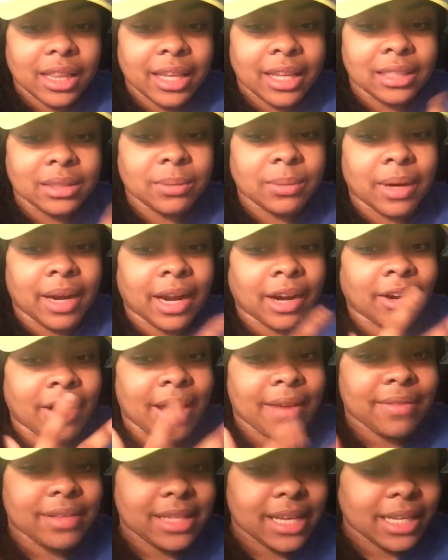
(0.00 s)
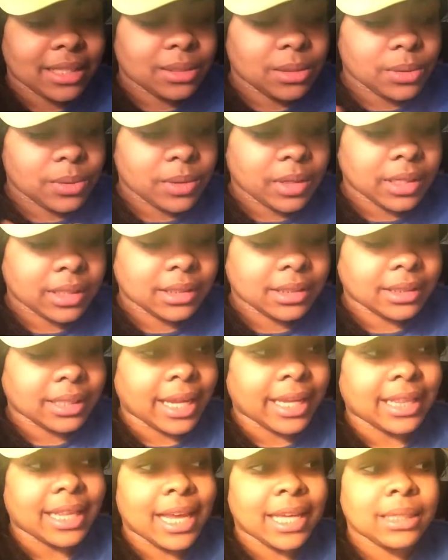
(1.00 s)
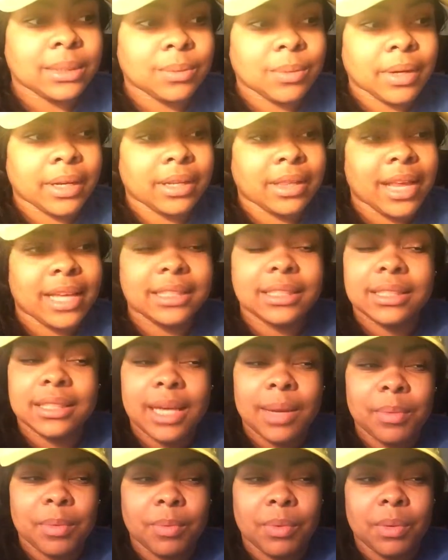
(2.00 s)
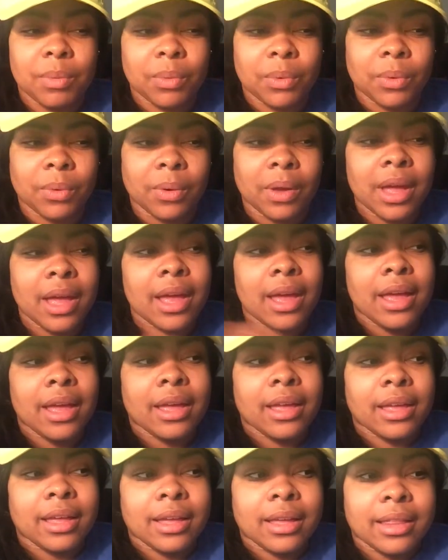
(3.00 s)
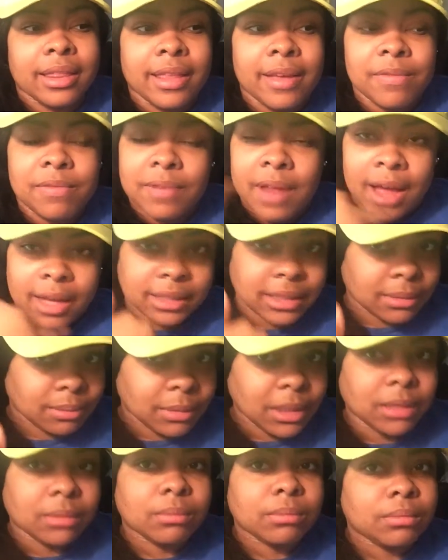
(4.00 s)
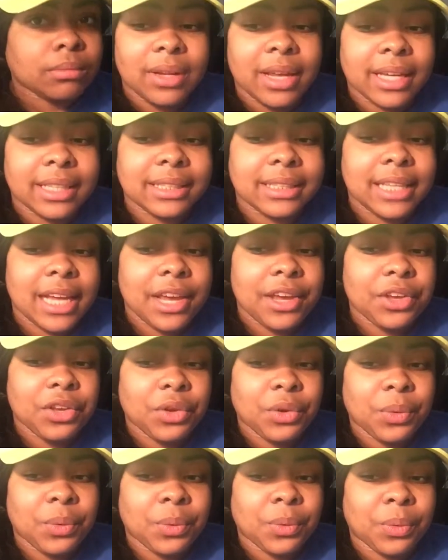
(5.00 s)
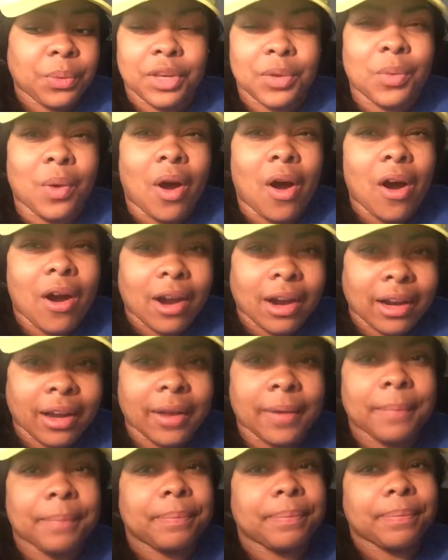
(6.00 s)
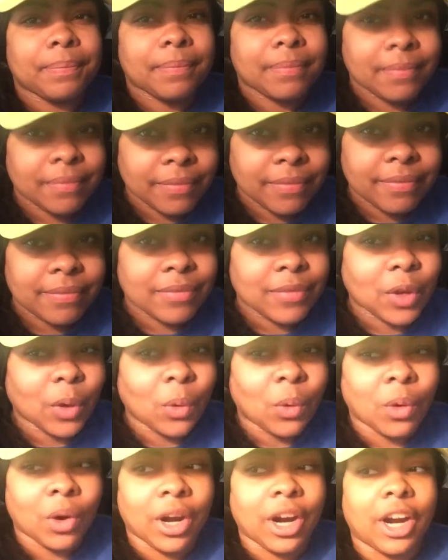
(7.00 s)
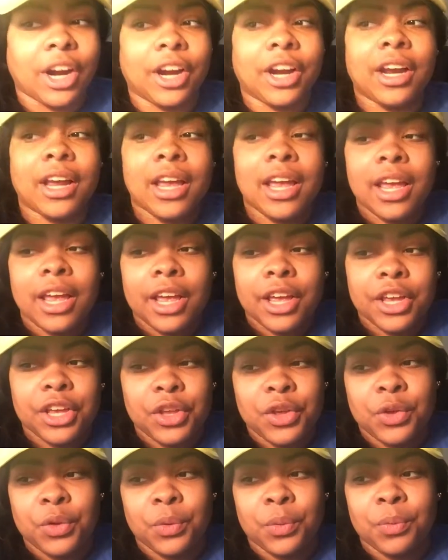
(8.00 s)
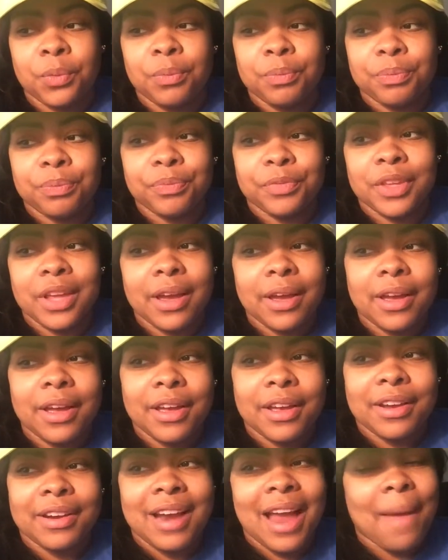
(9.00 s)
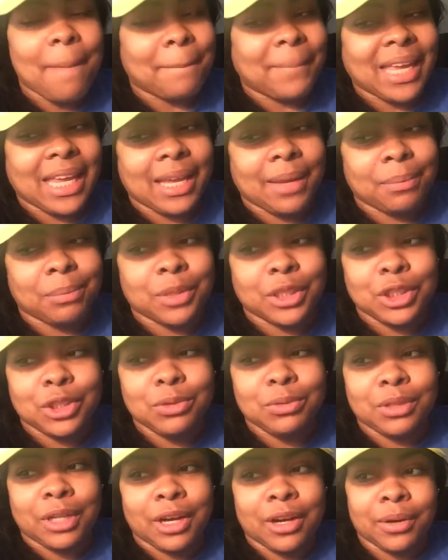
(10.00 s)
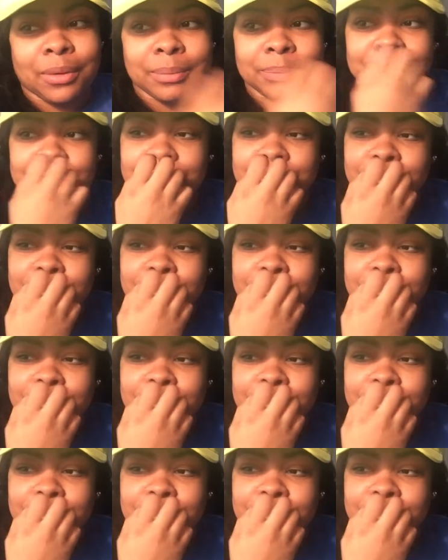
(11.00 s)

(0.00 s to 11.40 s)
That's what I gravitate towards. Like, that's the type of people that flock to me. Like, say you hard up. Or you, not mean, but you know,